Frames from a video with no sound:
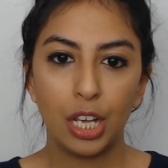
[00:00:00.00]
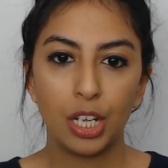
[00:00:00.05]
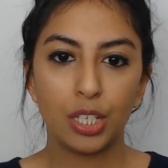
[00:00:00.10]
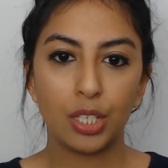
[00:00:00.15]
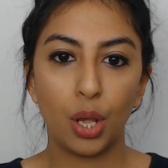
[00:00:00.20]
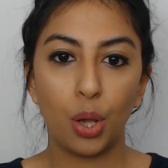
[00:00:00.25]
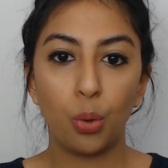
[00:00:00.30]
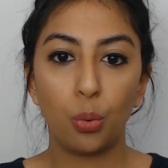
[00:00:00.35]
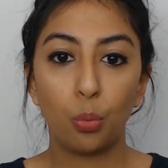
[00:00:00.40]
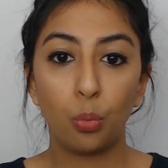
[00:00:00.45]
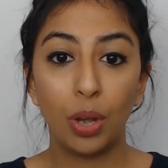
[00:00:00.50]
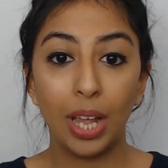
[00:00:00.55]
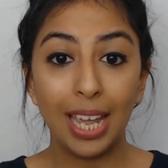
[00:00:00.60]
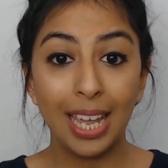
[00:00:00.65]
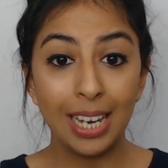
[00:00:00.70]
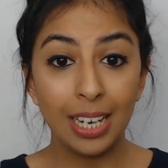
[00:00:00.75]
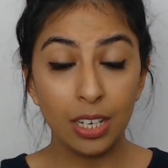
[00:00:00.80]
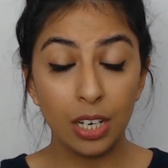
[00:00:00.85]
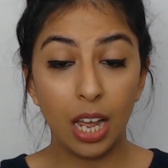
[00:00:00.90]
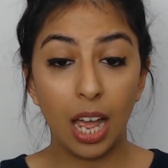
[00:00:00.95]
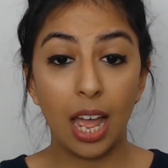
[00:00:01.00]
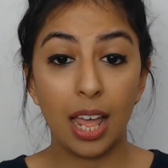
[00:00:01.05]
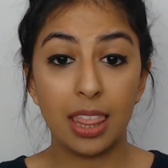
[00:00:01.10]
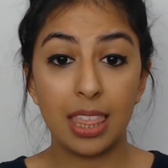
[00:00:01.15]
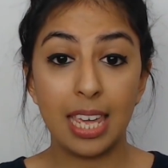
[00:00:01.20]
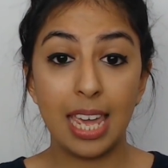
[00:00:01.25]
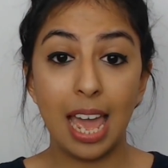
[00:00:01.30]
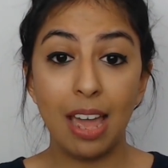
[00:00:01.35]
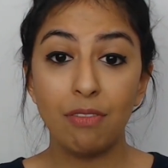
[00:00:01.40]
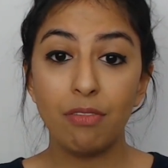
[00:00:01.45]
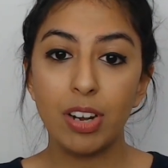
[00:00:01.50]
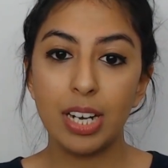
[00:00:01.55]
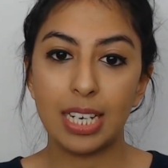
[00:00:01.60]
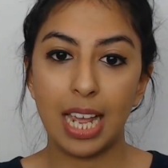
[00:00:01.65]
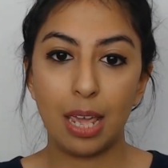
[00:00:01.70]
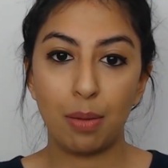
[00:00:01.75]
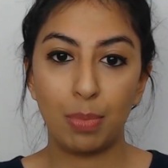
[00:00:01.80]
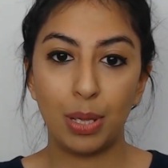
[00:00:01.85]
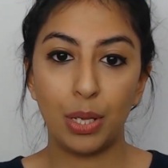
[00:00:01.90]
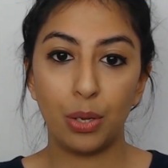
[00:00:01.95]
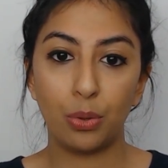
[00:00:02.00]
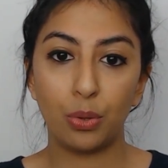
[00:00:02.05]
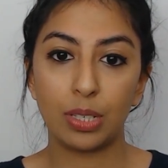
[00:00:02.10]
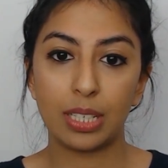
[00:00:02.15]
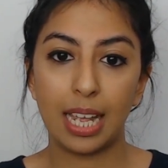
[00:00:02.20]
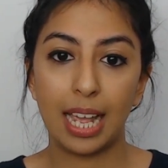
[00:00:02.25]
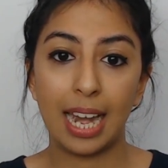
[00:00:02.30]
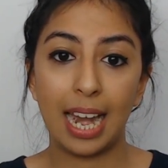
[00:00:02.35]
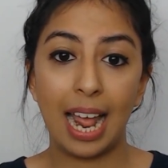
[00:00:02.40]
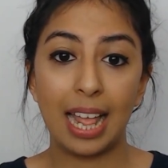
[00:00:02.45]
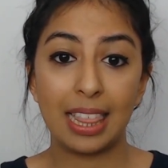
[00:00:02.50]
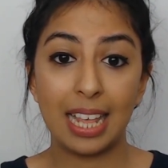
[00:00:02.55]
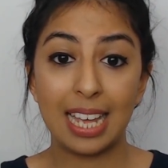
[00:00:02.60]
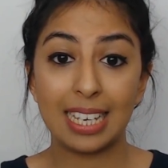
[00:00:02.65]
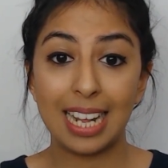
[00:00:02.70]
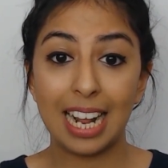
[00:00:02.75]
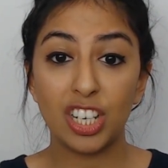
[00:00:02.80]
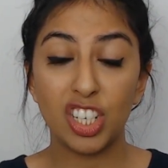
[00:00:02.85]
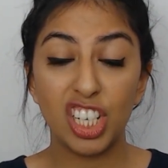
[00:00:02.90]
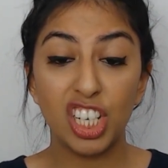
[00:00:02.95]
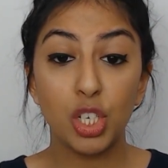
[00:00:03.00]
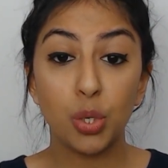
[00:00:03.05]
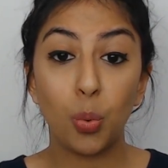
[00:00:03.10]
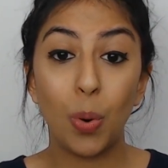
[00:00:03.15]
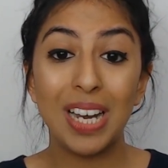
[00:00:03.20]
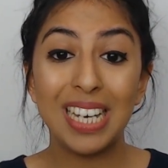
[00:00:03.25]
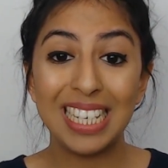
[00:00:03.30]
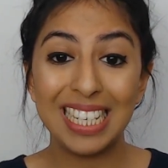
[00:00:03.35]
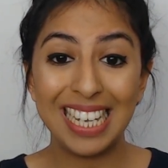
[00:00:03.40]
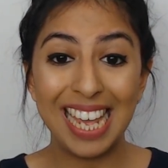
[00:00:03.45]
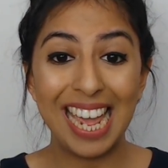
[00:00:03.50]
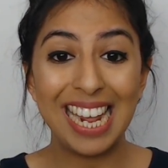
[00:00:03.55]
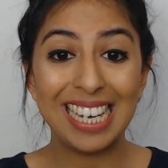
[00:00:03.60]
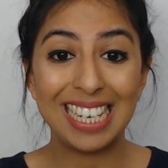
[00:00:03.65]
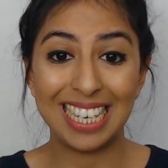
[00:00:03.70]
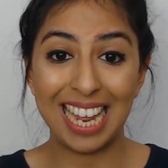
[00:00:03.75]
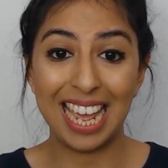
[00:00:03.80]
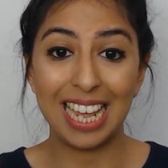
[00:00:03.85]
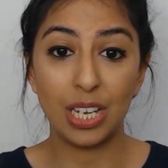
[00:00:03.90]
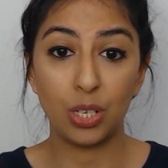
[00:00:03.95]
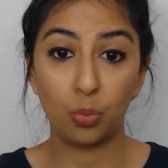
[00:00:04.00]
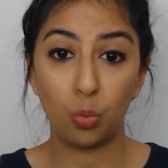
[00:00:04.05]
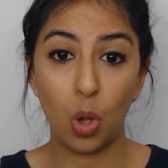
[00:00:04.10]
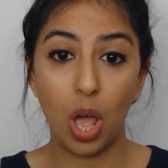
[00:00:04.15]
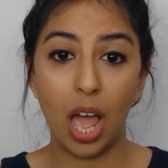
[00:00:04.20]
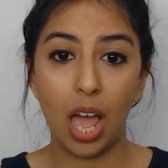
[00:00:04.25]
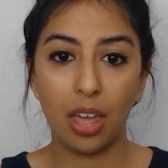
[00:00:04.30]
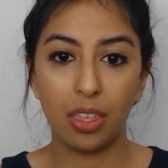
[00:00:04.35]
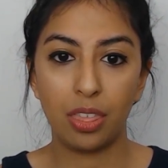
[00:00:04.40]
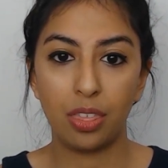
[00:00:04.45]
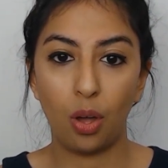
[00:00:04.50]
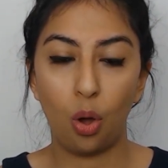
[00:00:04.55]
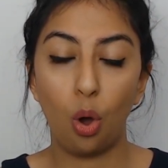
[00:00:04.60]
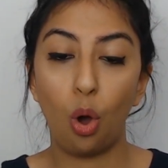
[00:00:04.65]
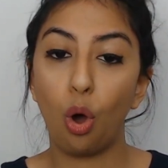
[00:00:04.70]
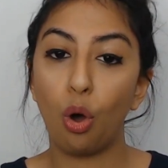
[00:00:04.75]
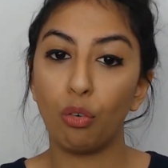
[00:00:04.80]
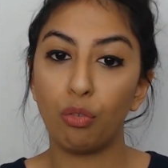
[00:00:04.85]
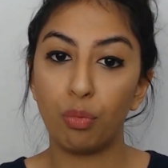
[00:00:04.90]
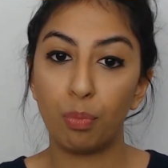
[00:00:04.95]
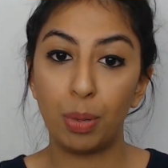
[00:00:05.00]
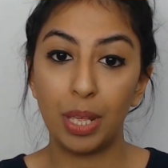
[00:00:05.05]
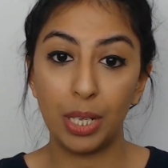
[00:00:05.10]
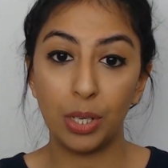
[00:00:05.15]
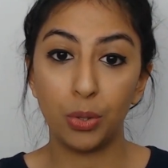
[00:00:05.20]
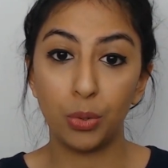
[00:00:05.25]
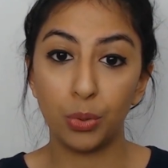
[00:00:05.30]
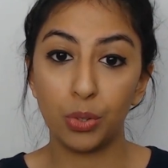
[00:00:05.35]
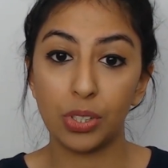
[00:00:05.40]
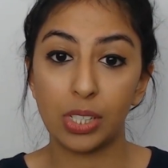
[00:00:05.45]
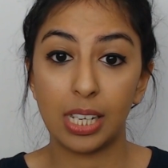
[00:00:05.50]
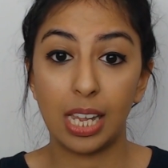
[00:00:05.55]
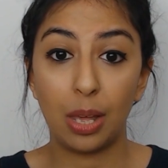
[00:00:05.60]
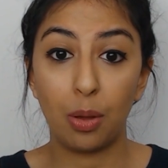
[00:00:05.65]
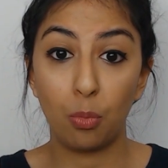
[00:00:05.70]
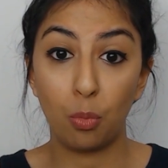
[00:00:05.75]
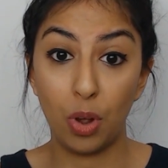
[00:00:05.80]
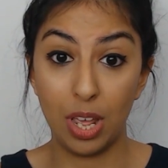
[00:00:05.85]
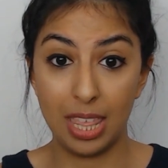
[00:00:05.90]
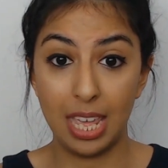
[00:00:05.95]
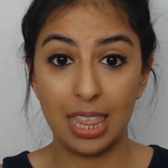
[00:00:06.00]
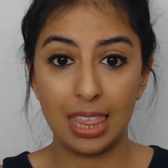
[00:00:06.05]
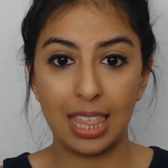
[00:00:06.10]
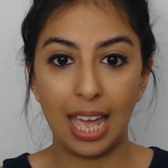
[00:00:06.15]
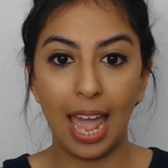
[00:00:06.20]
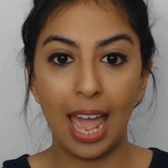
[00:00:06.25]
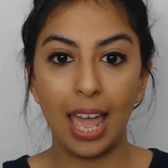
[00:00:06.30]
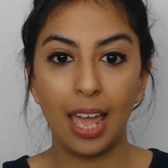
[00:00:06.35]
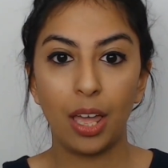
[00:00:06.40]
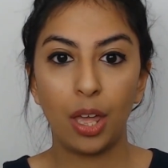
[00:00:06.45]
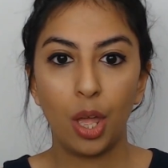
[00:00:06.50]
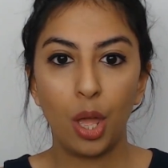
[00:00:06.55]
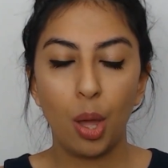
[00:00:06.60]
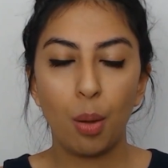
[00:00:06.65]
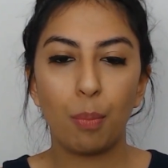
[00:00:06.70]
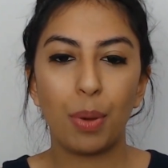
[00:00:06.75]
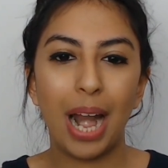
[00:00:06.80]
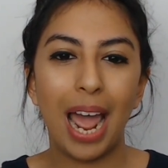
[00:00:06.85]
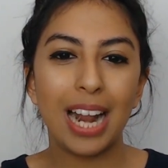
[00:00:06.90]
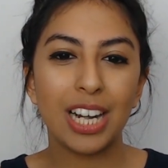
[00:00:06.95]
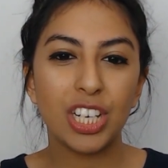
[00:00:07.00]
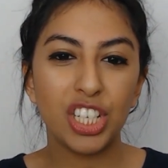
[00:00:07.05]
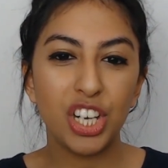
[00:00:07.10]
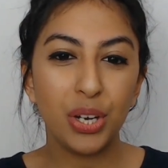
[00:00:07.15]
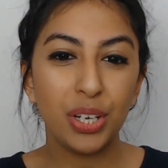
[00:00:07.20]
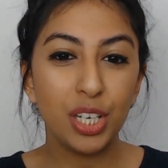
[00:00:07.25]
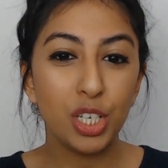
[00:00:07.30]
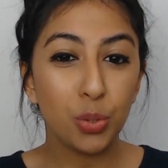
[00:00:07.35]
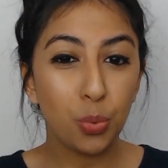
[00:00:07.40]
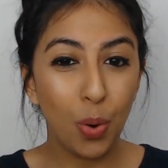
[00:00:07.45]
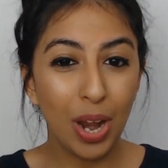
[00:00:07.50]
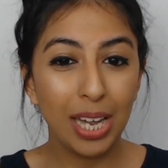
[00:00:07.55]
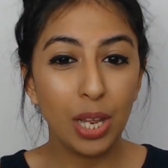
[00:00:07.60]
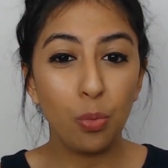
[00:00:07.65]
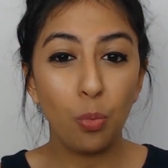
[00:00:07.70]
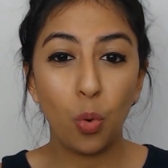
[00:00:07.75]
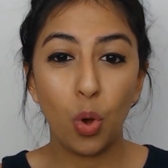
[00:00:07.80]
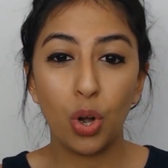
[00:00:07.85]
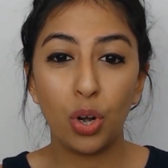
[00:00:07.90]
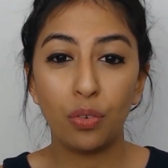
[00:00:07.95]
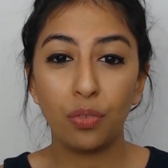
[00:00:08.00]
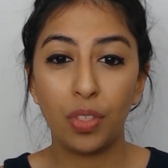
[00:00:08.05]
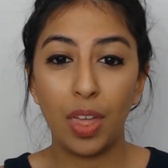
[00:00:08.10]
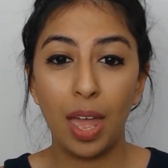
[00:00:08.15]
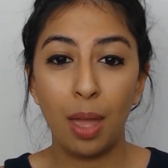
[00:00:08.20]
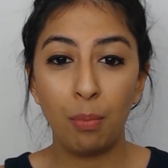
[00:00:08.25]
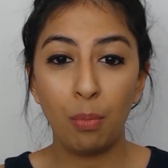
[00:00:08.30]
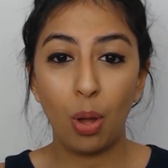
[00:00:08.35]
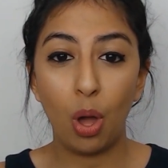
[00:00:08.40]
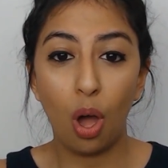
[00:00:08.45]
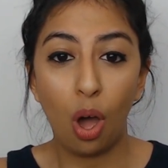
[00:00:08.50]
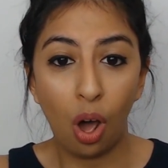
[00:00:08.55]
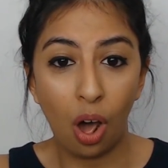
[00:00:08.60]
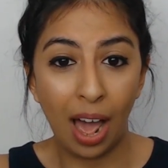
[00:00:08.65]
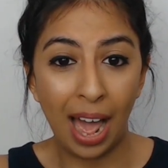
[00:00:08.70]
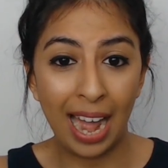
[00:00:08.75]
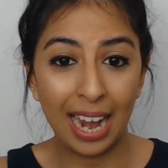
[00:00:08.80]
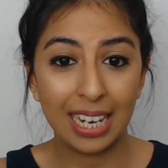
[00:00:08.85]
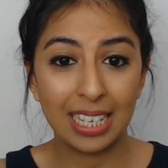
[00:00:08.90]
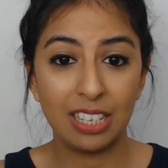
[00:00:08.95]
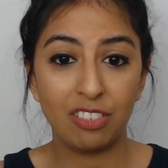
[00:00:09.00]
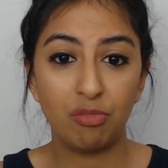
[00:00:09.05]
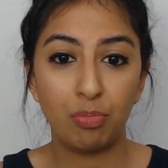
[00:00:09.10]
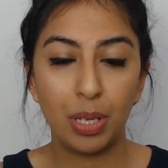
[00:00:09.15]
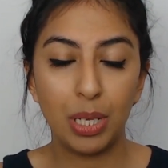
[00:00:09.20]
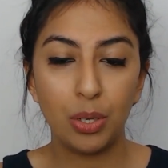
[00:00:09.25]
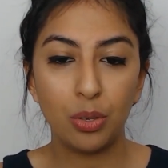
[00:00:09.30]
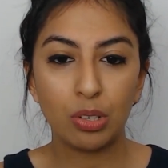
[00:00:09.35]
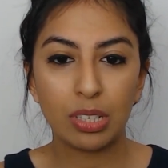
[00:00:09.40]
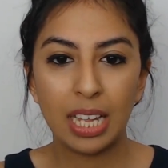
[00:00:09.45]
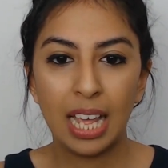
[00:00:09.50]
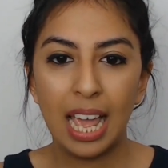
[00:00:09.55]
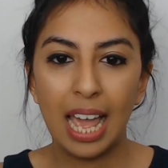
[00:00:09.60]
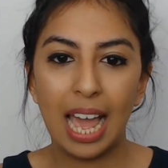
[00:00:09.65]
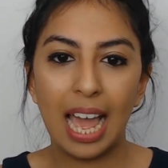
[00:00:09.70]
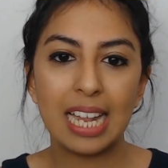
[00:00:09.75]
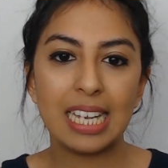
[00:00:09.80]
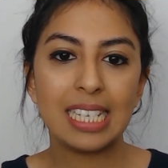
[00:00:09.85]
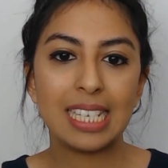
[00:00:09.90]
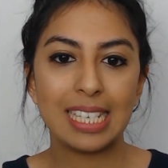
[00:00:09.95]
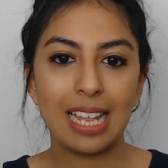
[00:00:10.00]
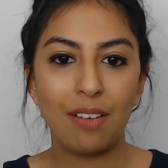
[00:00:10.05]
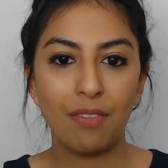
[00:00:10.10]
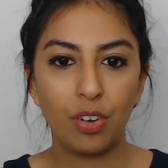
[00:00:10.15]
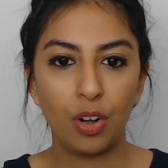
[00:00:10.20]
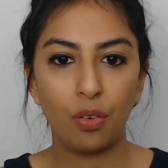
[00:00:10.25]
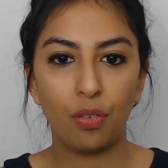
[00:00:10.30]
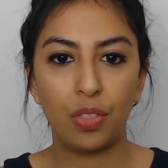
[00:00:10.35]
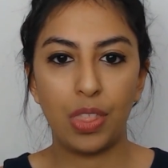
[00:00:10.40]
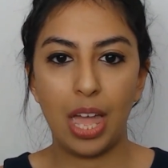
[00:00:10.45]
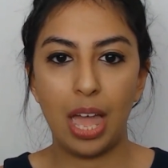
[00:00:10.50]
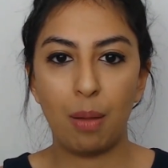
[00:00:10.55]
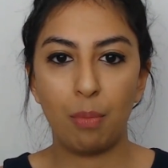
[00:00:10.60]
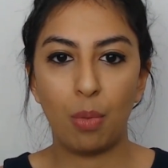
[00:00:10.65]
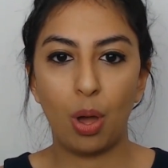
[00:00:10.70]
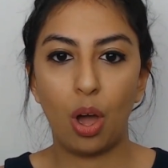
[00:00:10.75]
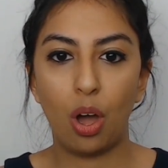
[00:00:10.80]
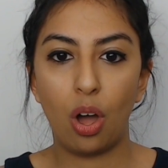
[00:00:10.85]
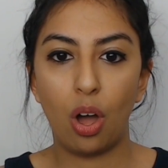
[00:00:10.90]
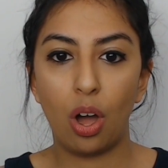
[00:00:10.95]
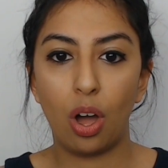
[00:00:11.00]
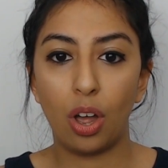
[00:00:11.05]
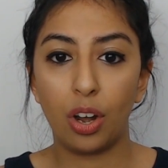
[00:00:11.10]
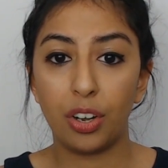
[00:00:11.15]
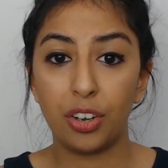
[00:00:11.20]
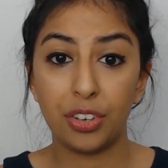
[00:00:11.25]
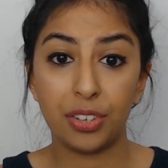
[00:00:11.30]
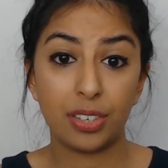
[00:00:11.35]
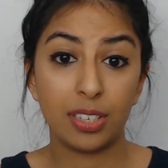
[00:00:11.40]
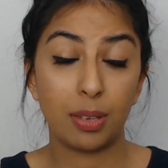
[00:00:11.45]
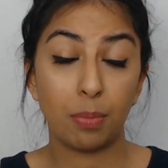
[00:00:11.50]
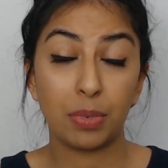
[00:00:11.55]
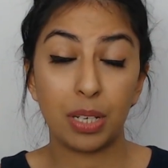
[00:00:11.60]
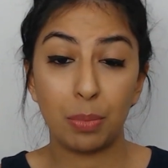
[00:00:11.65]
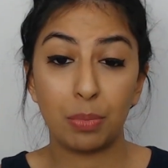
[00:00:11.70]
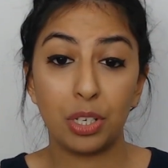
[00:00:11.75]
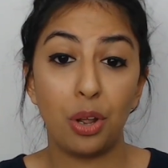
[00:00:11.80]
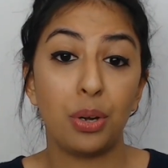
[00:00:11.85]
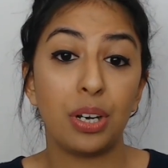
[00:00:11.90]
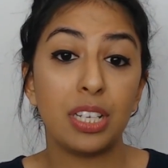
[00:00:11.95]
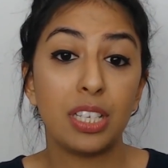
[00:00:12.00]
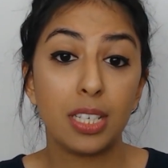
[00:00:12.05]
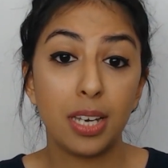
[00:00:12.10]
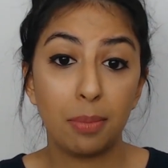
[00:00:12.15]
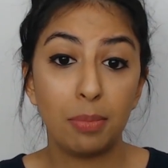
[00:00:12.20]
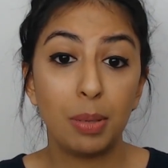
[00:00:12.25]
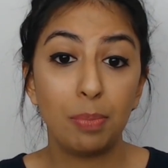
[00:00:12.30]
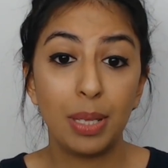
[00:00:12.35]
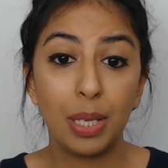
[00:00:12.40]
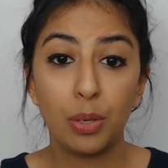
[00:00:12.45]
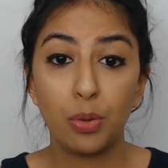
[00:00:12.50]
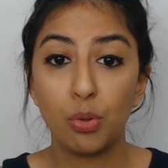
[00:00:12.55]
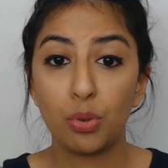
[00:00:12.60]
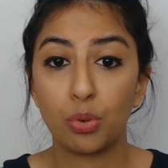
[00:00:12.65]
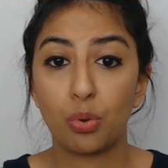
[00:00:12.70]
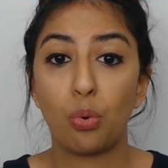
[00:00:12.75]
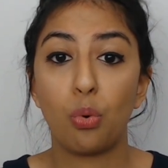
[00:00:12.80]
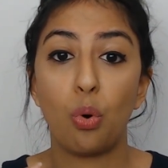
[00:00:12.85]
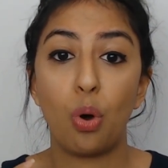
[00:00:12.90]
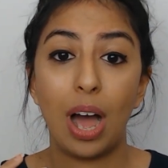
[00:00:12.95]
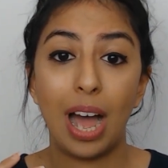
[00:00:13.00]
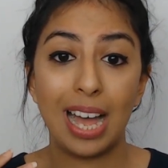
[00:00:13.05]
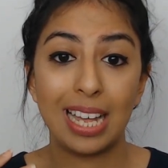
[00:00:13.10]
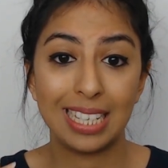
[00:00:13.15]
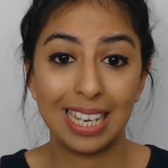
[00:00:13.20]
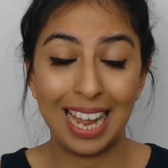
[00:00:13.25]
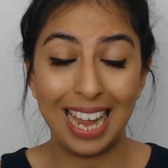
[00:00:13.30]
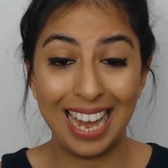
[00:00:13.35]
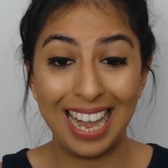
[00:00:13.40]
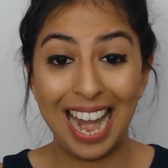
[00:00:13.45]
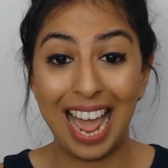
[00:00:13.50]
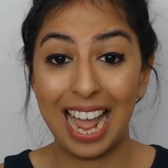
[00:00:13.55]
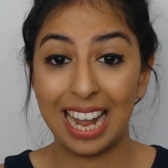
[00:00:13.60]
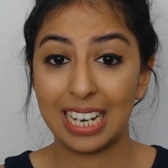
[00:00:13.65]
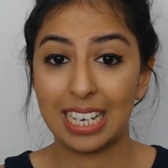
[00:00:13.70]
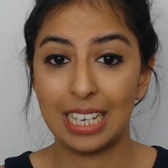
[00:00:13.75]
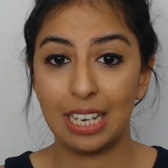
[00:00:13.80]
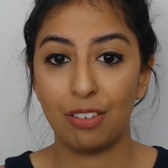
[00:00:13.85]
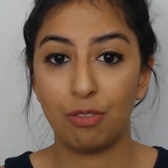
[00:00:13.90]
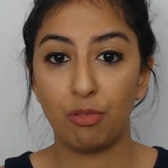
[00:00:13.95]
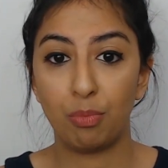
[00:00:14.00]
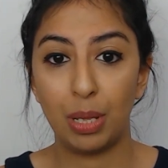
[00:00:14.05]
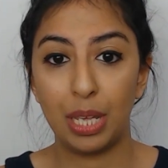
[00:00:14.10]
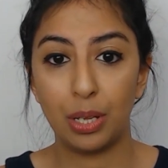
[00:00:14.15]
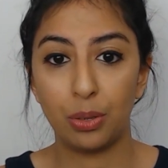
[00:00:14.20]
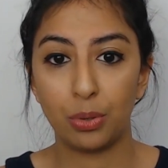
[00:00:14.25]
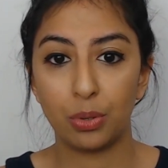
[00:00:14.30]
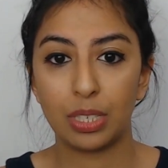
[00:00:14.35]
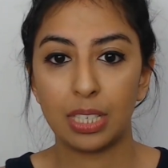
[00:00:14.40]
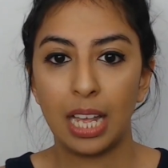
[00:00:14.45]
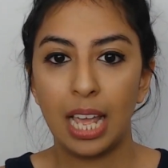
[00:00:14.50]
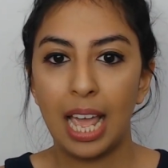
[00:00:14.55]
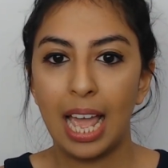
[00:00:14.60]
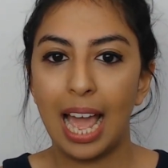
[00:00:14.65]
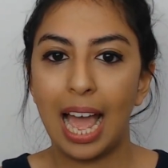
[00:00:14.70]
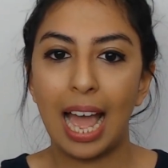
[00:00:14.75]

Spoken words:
So in the everyday pills, there's actually 28 days worth of pills within there, but actually only 21 of them are active pills, and 7 of them are sometimes known as dummy pills or as inactive pills.